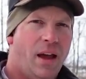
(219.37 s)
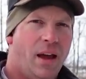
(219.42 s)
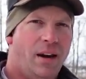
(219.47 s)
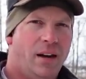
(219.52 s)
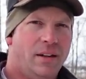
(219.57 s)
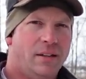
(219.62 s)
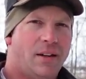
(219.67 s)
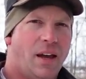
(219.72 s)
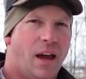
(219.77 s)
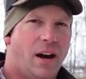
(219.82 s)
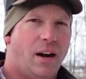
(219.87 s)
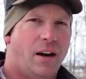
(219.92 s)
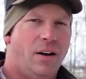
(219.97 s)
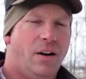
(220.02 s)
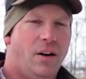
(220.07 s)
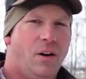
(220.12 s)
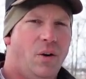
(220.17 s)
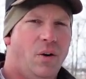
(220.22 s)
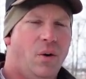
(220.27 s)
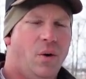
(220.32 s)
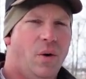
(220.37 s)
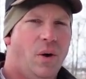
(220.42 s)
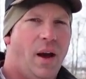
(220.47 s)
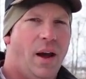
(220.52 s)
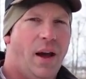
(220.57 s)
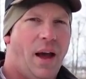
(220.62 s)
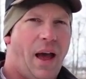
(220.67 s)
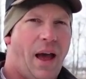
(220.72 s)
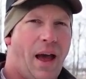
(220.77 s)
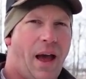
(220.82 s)
And he's got a new
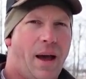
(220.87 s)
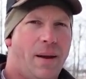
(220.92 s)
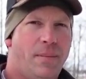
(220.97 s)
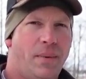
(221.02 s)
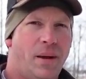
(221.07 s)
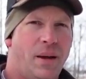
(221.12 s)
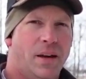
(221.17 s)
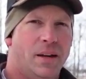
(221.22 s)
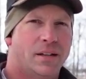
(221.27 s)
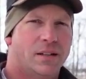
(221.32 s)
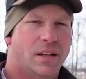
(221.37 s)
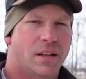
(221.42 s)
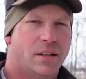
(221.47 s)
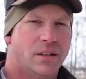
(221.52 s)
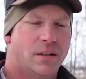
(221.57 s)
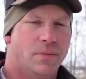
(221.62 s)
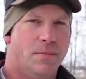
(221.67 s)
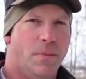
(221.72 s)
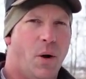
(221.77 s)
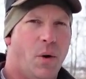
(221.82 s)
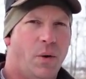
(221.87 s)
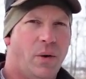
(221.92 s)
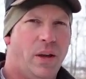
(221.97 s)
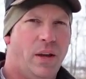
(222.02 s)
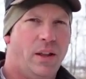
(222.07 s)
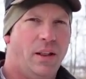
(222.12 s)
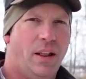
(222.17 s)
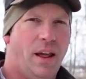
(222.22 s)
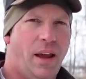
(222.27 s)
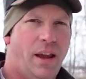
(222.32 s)
hobbyist
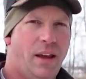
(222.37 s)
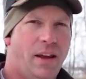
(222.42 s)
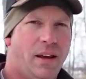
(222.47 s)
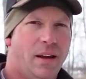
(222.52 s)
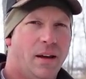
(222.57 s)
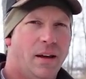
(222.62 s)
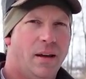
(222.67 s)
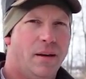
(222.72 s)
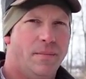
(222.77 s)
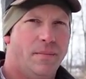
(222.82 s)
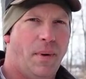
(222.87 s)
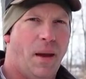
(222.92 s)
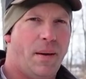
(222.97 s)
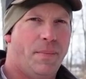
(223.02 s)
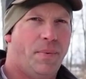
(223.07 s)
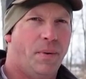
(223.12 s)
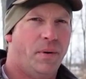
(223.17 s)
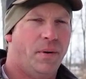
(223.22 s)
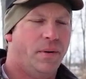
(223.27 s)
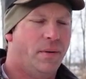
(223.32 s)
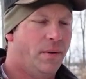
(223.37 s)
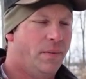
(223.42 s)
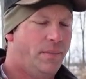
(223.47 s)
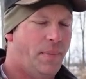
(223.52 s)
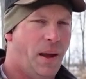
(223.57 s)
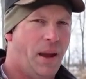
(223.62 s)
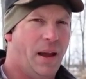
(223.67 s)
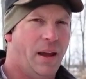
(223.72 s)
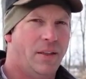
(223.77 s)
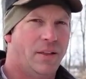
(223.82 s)
Smoky Lake maple
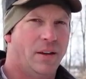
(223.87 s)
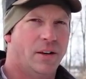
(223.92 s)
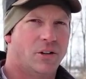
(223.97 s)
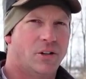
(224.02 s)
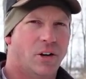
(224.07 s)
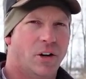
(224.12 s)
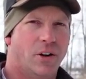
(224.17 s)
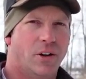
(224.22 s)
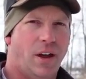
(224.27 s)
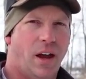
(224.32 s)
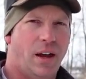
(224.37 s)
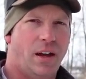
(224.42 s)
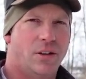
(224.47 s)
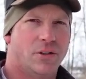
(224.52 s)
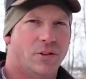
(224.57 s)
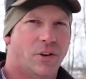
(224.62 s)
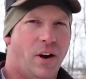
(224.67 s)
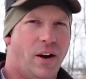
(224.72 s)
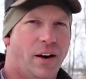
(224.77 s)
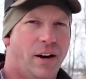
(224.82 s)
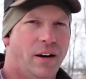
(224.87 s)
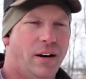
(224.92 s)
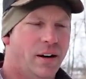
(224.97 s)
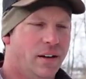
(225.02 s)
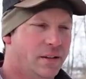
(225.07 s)
pan this year that he's running.